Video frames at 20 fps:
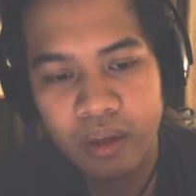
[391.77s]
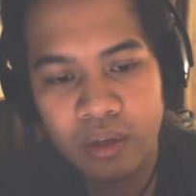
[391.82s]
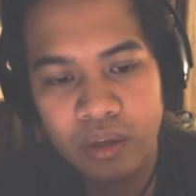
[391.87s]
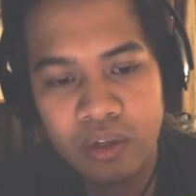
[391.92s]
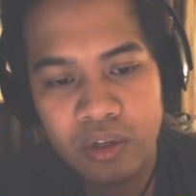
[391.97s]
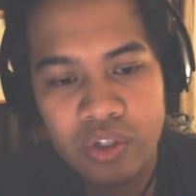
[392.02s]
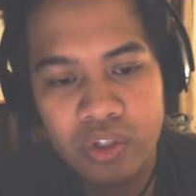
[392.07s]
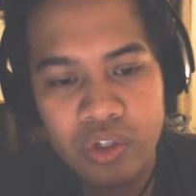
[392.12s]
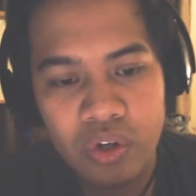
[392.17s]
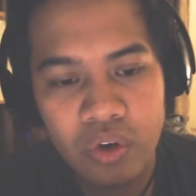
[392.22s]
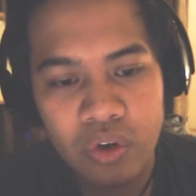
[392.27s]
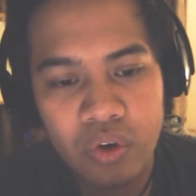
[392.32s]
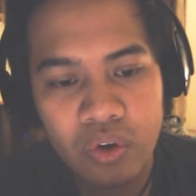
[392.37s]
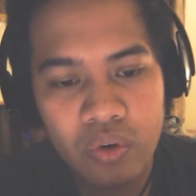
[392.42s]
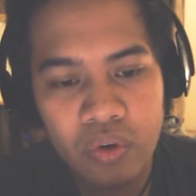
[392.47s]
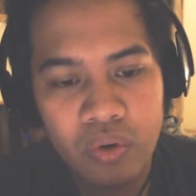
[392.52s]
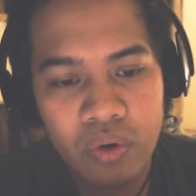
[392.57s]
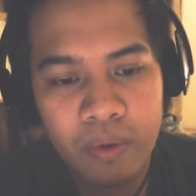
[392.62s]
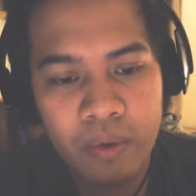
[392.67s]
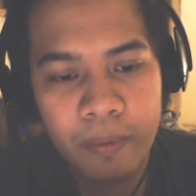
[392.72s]

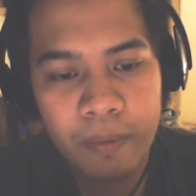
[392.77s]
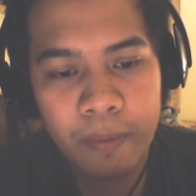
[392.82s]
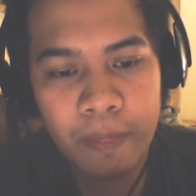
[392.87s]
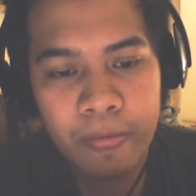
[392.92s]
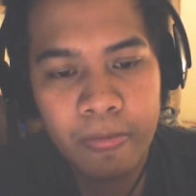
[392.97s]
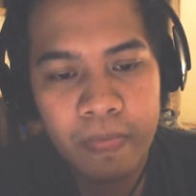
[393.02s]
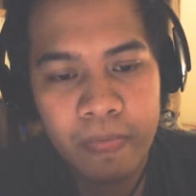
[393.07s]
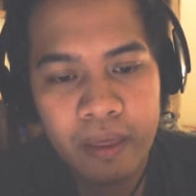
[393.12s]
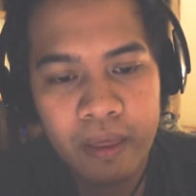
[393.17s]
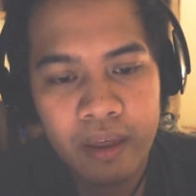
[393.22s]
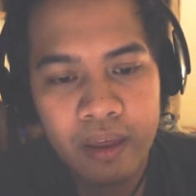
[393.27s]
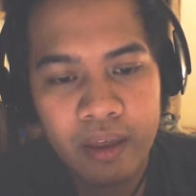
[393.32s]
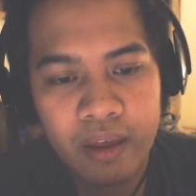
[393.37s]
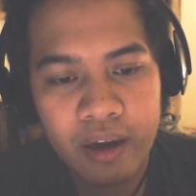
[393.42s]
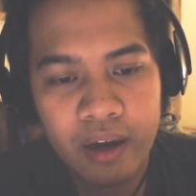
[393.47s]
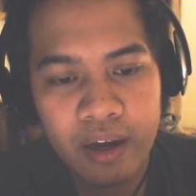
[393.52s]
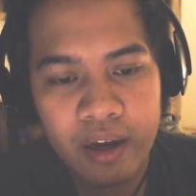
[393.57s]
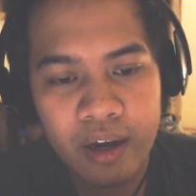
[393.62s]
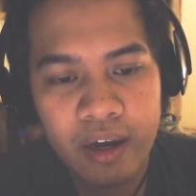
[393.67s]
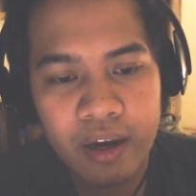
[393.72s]
So
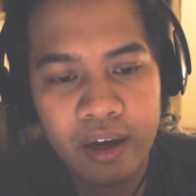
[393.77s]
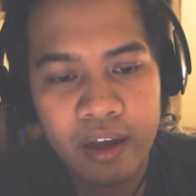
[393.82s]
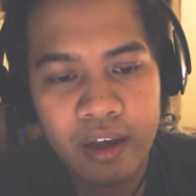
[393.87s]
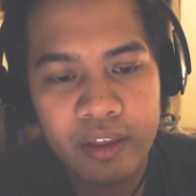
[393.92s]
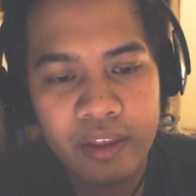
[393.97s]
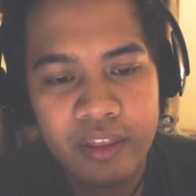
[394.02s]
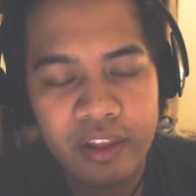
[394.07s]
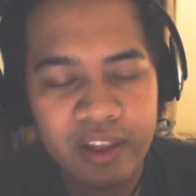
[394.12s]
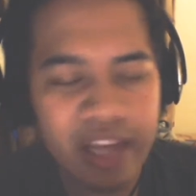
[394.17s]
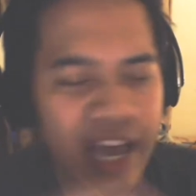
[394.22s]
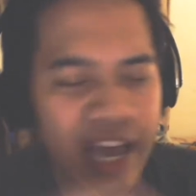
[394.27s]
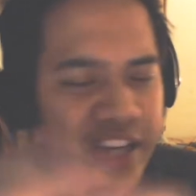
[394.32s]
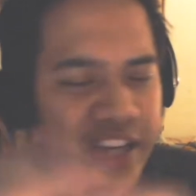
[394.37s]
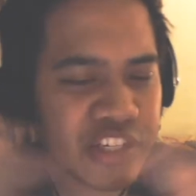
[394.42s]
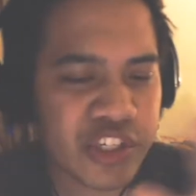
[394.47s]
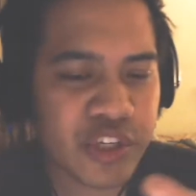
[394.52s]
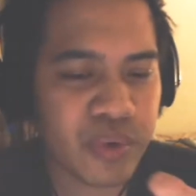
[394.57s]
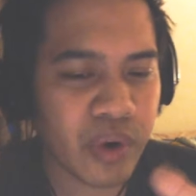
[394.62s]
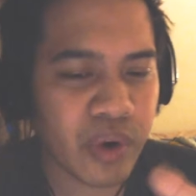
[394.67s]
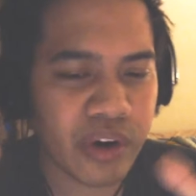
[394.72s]
the
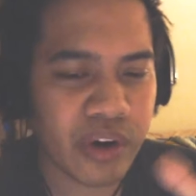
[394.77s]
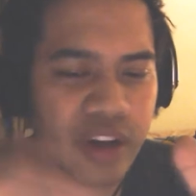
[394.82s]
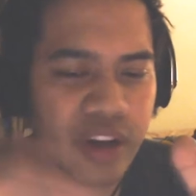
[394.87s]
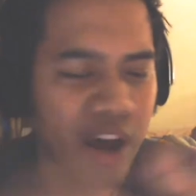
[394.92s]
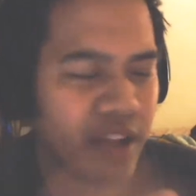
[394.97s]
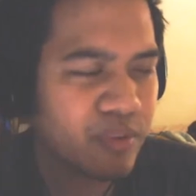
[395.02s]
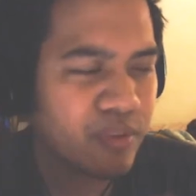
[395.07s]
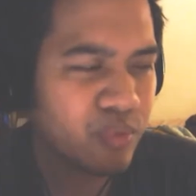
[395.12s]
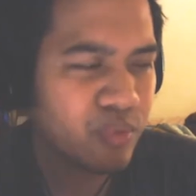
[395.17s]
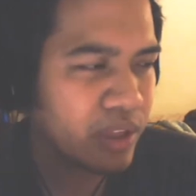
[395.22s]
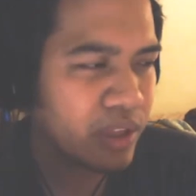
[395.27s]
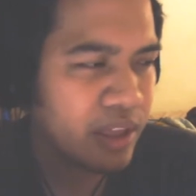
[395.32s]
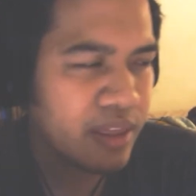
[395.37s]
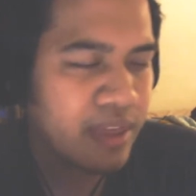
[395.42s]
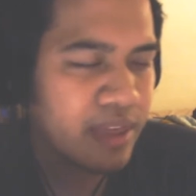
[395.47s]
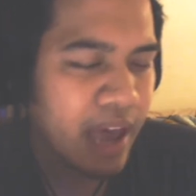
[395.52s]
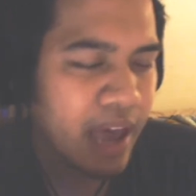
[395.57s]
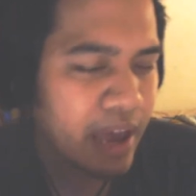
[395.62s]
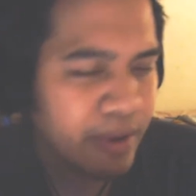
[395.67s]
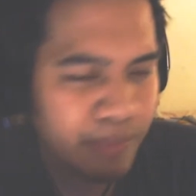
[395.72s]
last two are not really
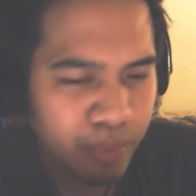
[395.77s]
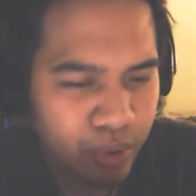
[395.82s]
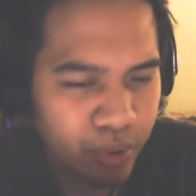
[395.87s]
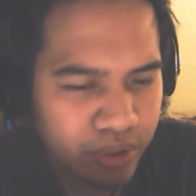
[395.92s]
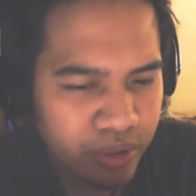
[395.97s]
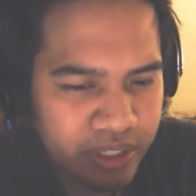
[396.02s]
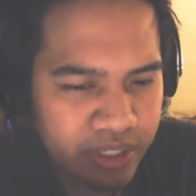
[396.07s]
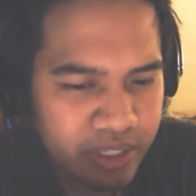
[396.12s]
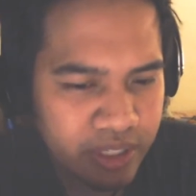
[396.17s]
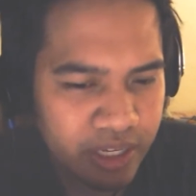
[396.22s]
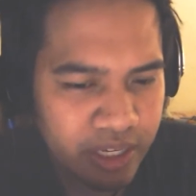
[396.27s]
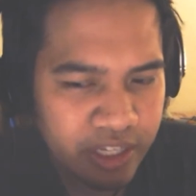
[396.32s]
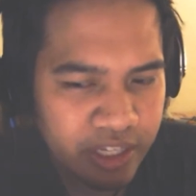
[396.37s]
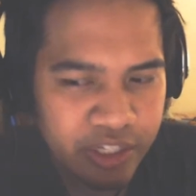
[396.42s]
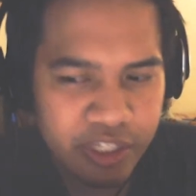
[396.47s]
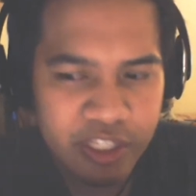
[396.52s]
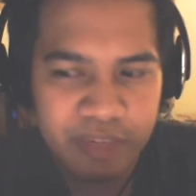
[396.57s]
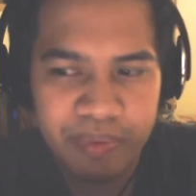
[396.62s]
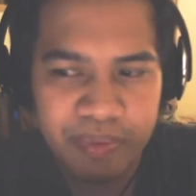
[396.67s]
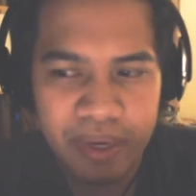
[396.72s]
that important. It
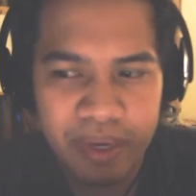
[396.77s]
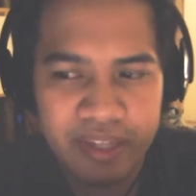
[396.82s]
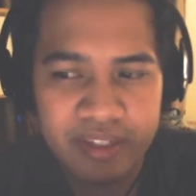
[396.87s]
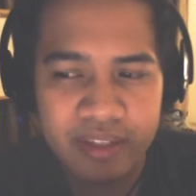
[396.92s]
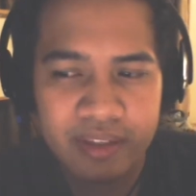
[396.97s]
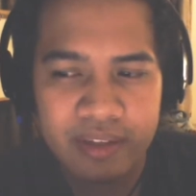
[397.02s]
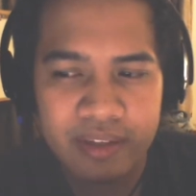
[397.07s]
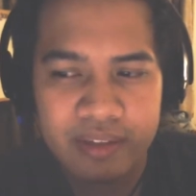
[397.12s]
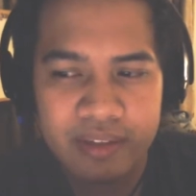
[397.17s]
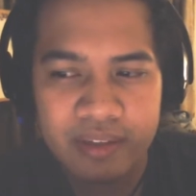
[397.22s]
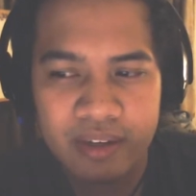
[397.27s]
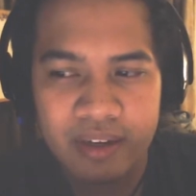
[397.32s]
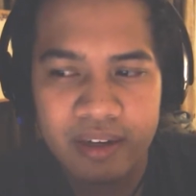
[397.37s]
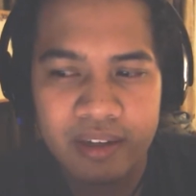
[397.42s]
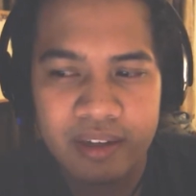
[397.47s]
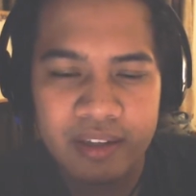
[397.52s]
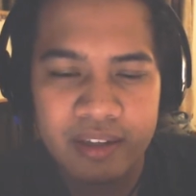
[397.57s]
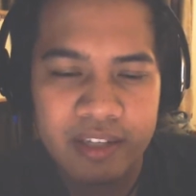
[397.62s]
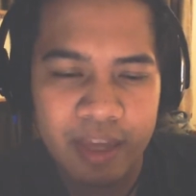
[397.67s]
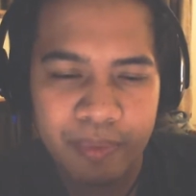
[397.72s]
just depends on the
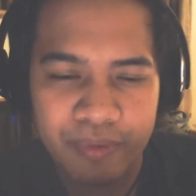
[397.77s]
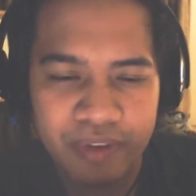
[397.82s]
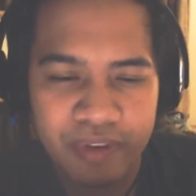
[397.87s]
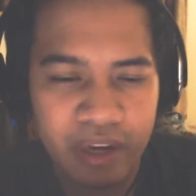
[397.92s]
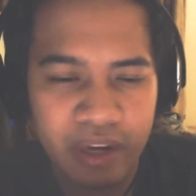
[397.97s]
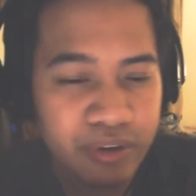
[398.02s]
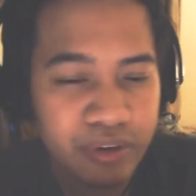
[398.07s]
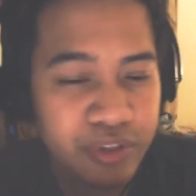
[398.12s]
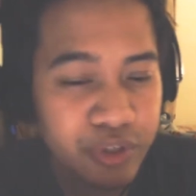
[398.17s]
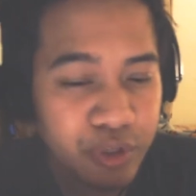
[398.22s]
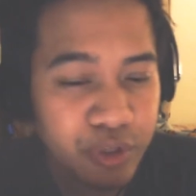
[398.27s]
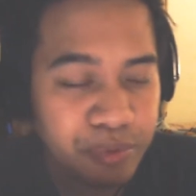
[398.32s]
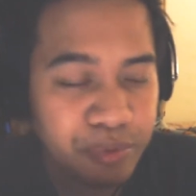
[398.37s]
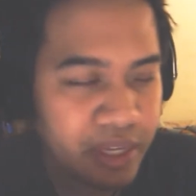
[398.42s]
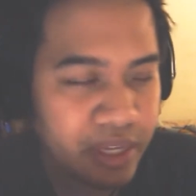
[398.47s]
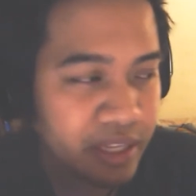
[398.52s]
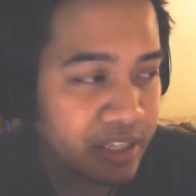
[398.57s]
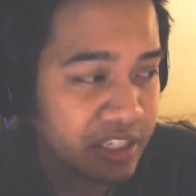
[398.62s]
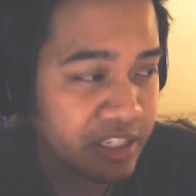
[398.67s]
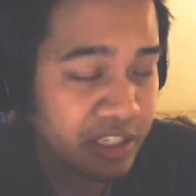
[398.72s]
type of character you
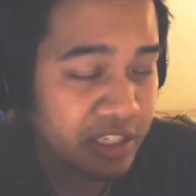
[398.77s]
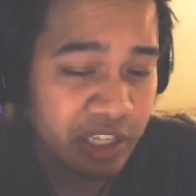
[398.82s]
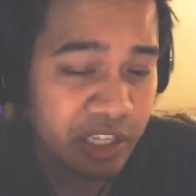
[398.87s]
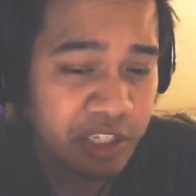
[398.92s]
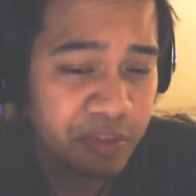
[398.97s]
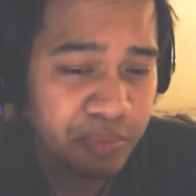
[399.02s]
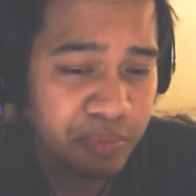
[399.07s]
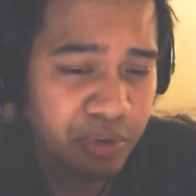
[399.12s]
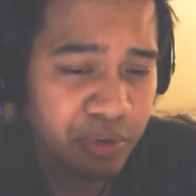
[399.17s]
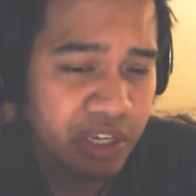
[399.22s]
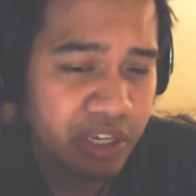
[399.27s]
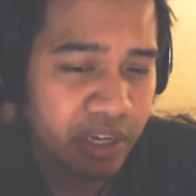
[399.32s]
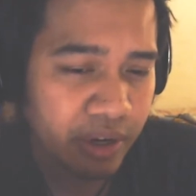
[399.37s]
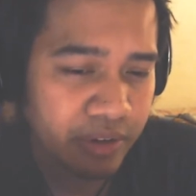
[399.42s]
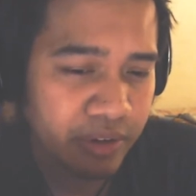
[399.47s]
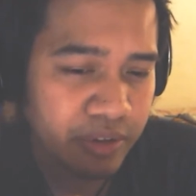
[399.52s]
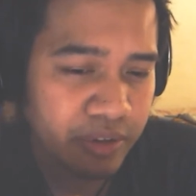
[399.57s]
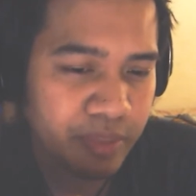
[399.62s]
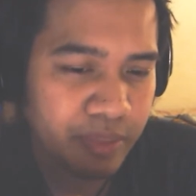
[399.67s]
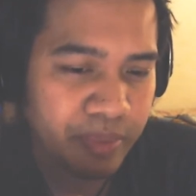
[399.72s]
play. These are pretty
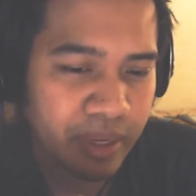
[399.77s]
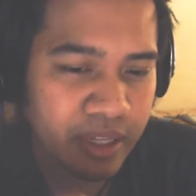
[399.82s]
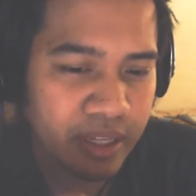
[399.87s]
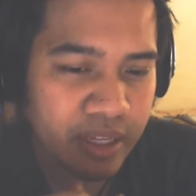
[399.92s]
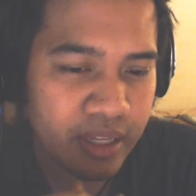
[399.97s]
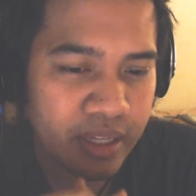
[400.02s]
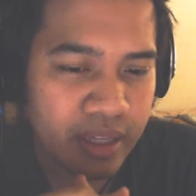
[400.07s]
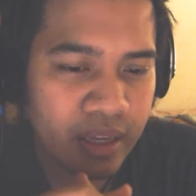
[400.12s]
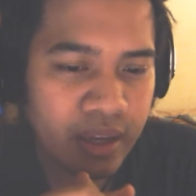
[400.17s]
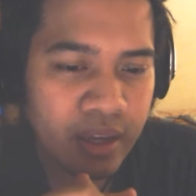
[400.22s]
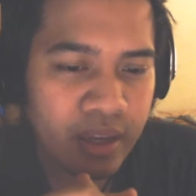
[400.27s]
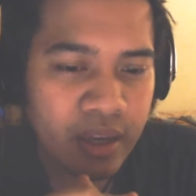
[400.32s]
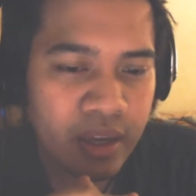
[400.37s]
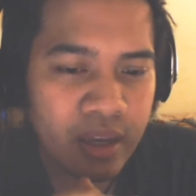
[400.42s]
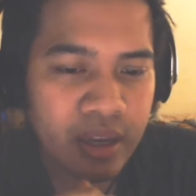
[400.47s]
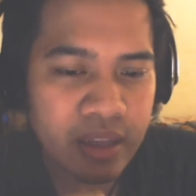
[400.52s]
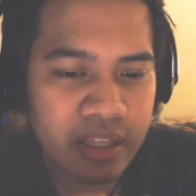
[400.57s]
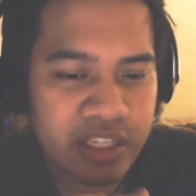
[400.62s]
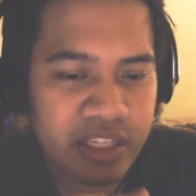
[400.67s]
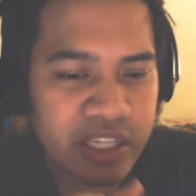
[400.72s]
character dependent.
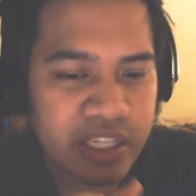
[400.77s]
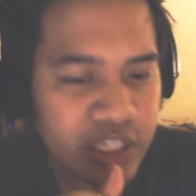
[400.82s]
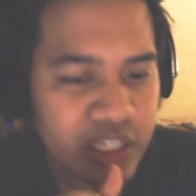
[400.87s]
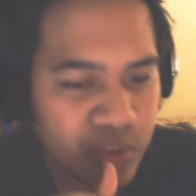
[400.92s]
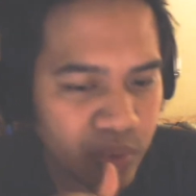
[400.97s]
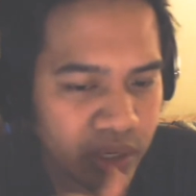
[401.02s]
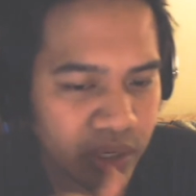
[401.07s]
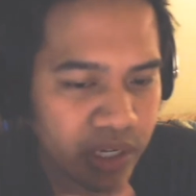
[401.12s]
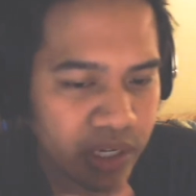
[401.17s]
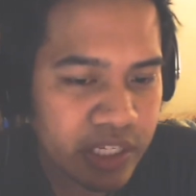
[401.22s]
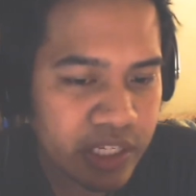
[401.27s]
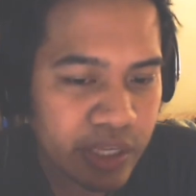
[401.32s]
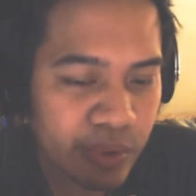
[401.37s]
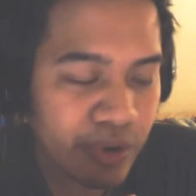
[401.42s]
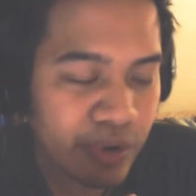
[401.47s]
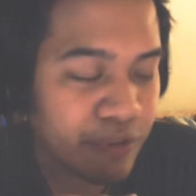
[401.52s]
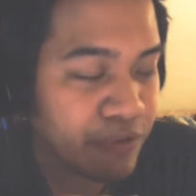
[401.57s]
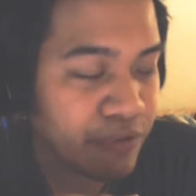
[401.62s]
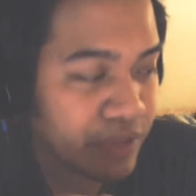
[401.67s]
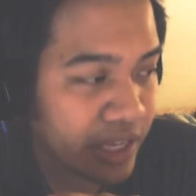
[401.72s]
The sixth one is a
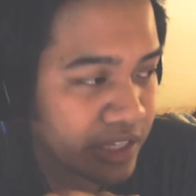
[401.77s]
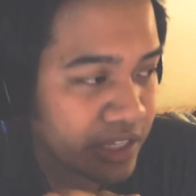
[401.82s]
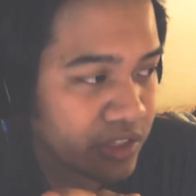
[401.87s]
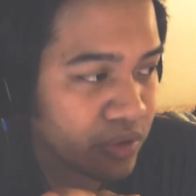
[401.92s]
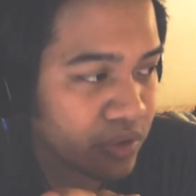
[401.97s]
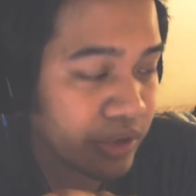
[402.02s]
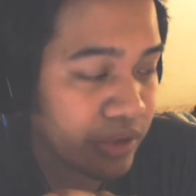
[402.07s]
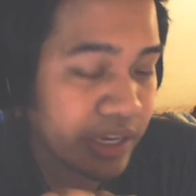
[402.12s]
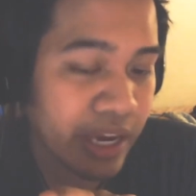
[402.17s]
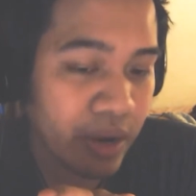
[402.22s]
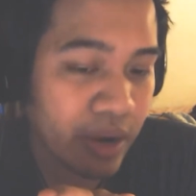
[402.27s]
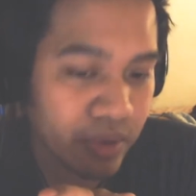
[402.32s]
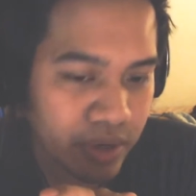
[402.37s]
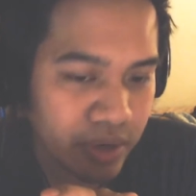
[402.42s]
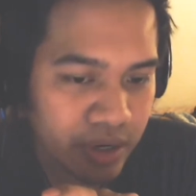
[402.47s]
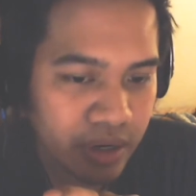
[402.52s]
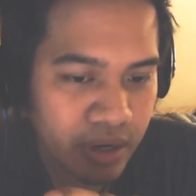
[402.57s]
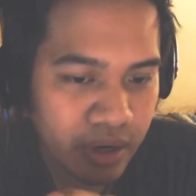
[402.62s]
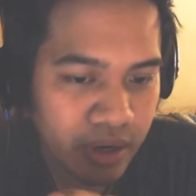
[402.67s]
reflect or a counter.